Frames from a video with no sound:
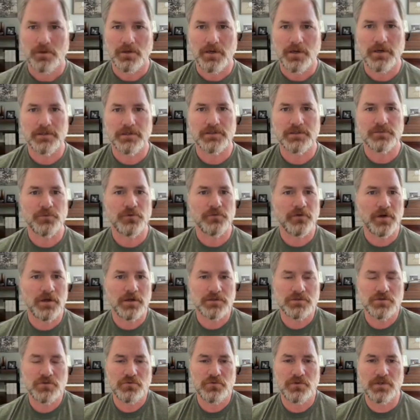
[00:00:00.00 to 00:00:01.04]
right, let's move on
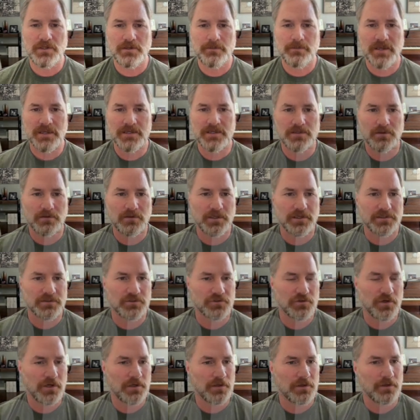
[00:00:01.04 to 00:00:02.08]
to the best
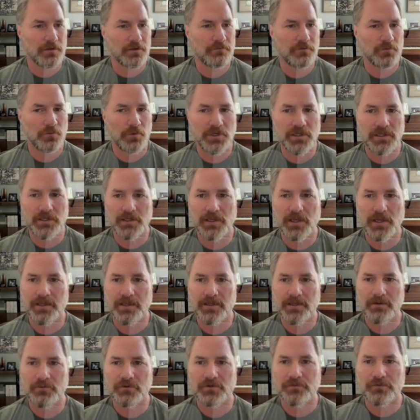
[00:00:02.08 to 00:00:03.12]
electronic of the week, and
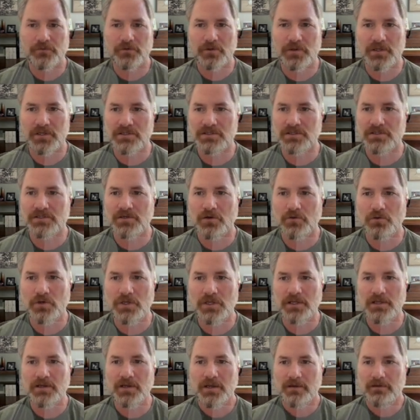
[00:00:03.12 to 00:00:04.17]
that was for this
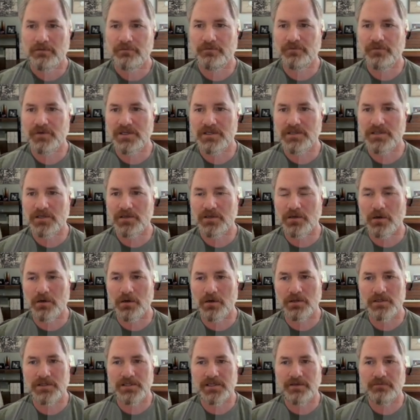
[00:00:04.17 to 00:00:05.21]
Sony
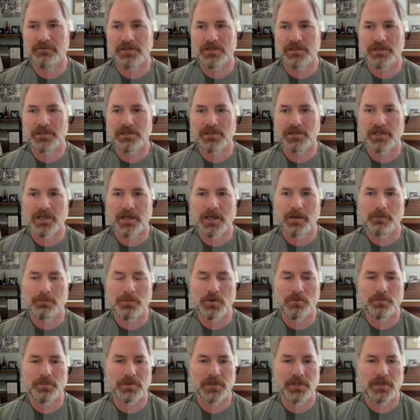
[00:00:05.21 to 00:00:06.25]
VCR DVD combo
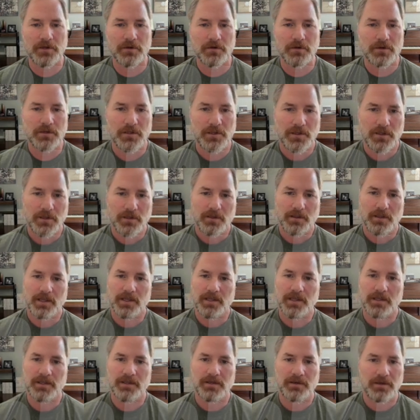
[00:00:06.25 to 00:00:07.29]
player.
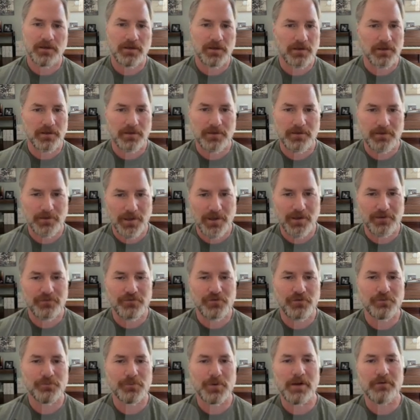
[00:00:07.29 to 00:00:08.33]
And
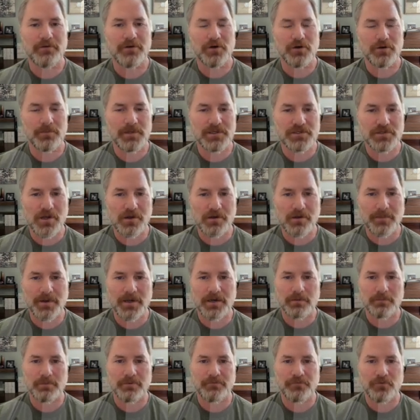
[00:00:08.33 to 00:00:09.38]
you've probably heard me talk about
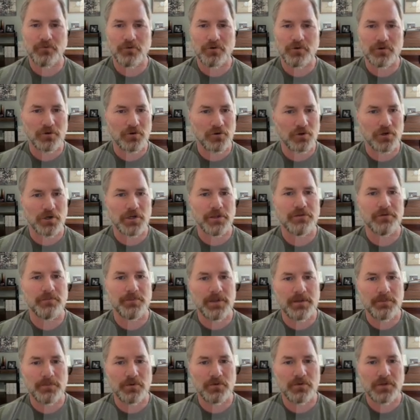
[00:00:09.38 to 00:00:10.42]
it before, or other people.